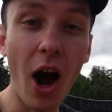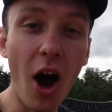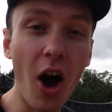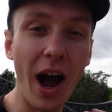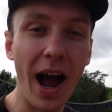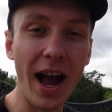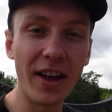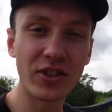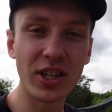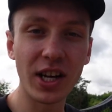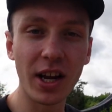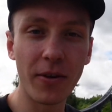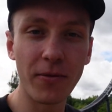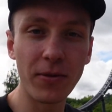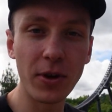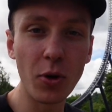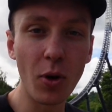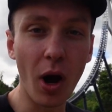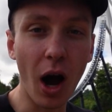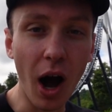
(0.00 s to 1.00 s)
are actually a
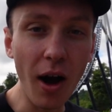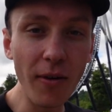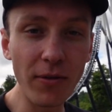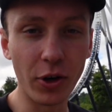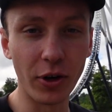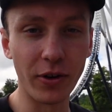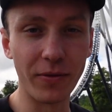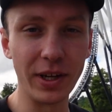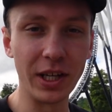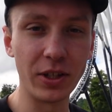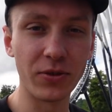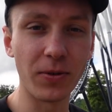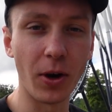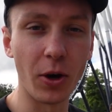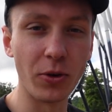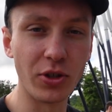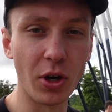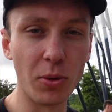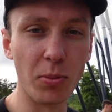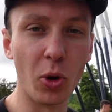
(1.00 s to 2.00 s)
few other of these
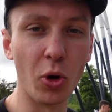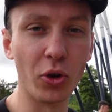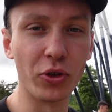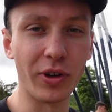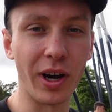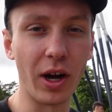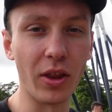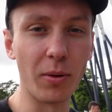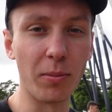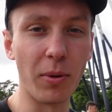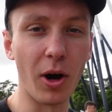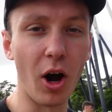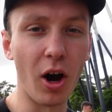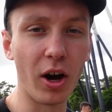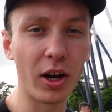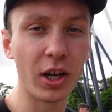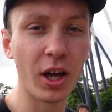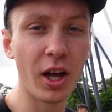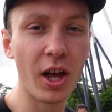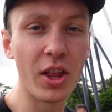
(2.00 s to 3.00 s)
photo boards around the park.
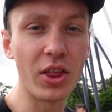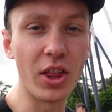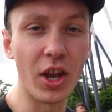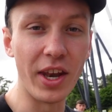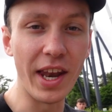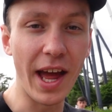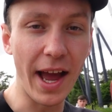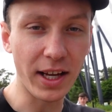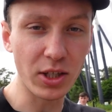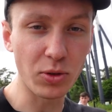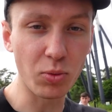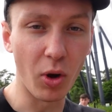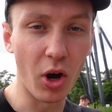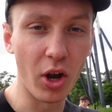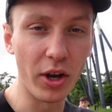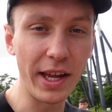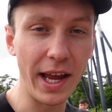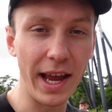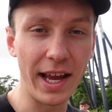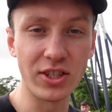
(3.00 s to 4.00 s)
The next
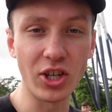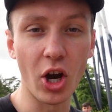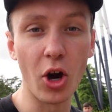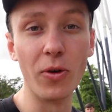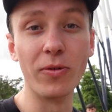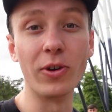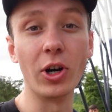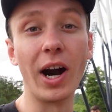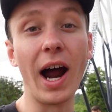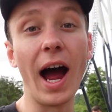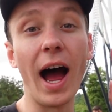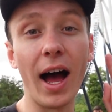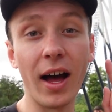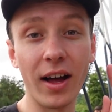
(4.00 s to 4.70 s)
one is over at